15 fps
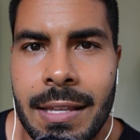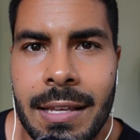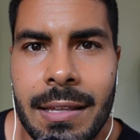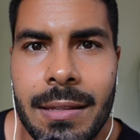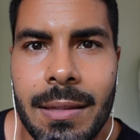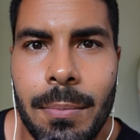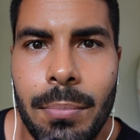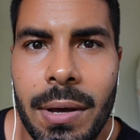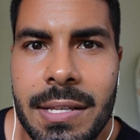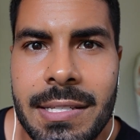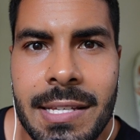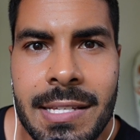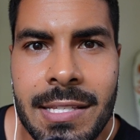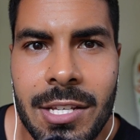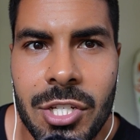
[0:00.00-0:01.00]
The
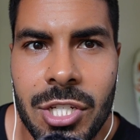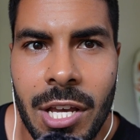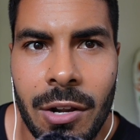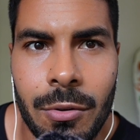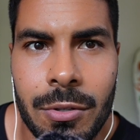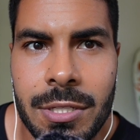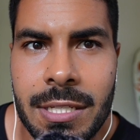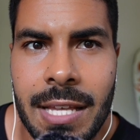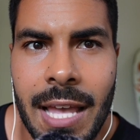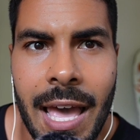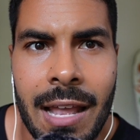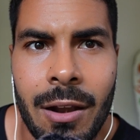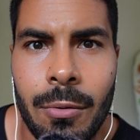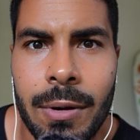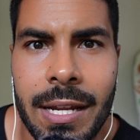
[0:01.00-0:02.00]
buses, the shuttles
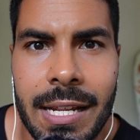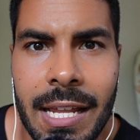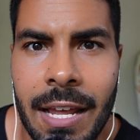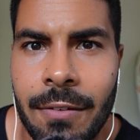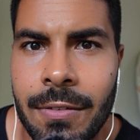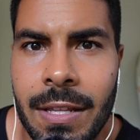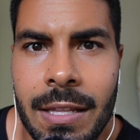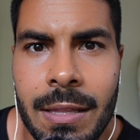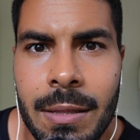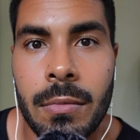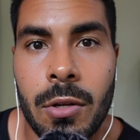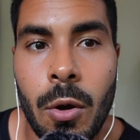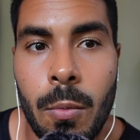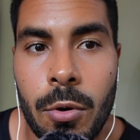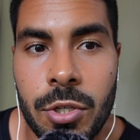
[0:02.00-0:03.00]
had already left.
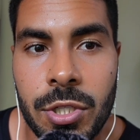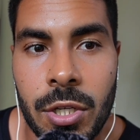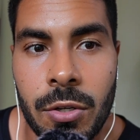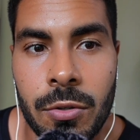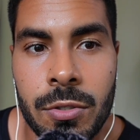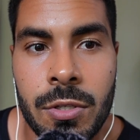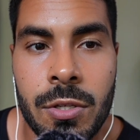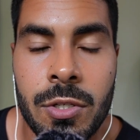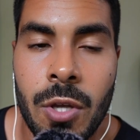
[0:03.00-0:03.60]
No more shuttles.